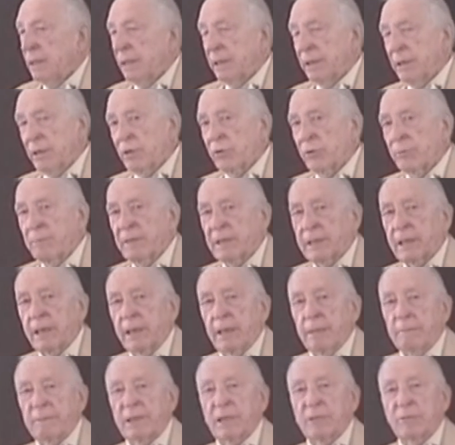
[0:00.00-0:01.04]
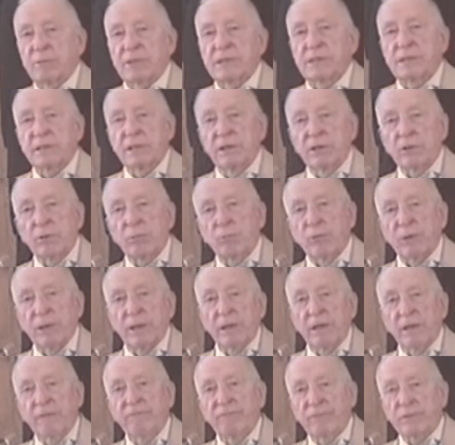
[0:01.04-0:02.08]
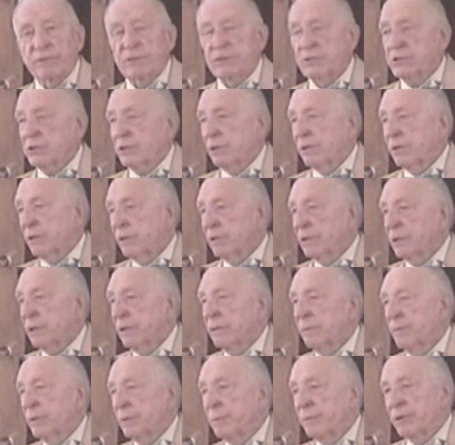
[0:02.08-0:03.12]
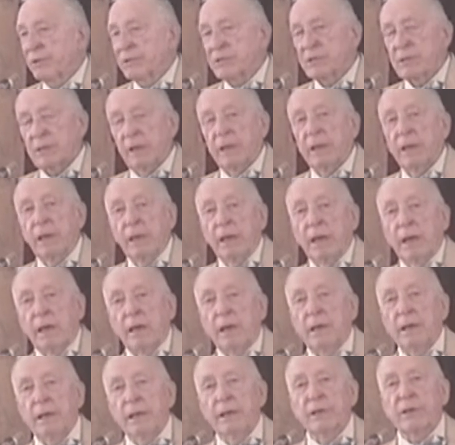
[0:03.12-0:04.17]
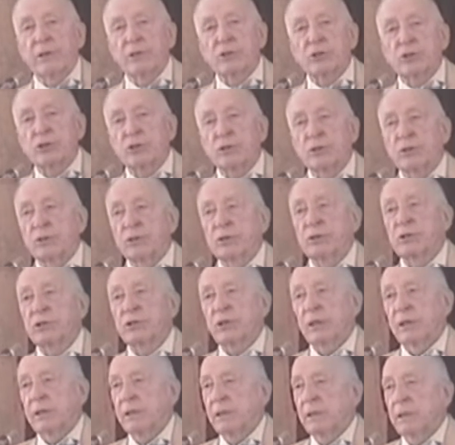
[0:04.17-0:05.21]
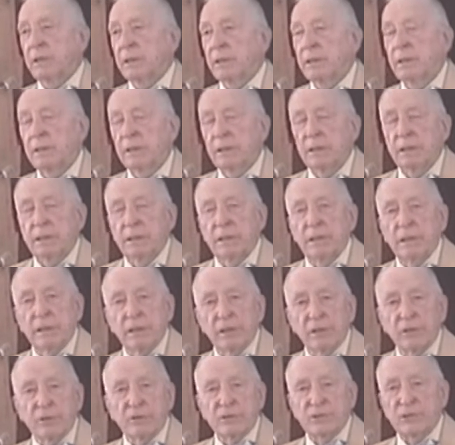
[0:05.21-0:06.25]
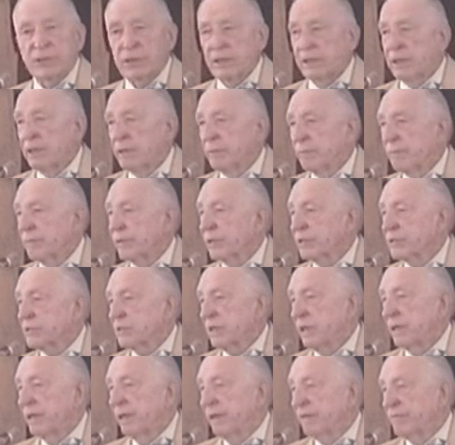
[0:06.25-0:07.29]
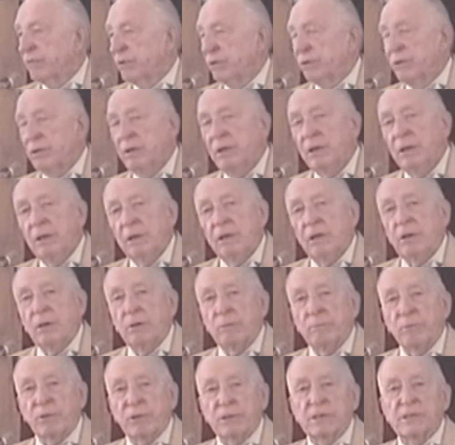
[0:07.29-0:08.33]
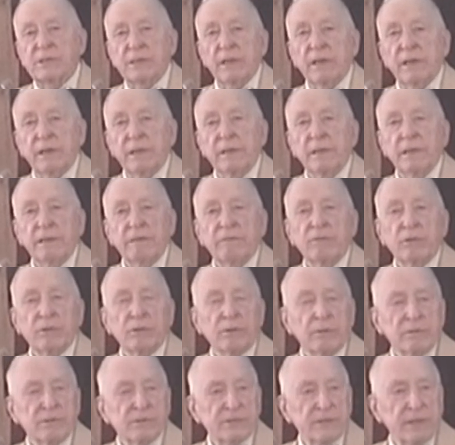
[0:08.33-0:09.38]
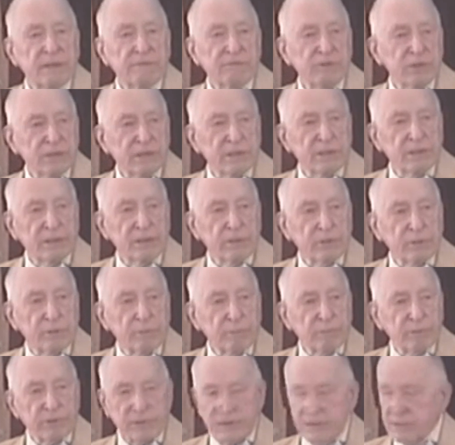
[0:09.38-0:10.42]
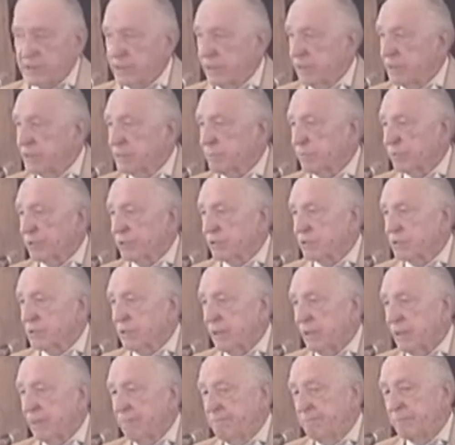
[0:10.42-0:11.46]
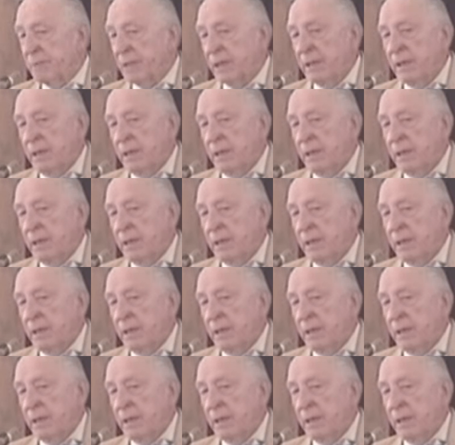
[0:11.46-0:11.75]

And Elder McCamick was here when I first started coming to Brookside. I had a church in the inner city of Brookside Avenue, on Brookside Avenue at 1700 East Brookside.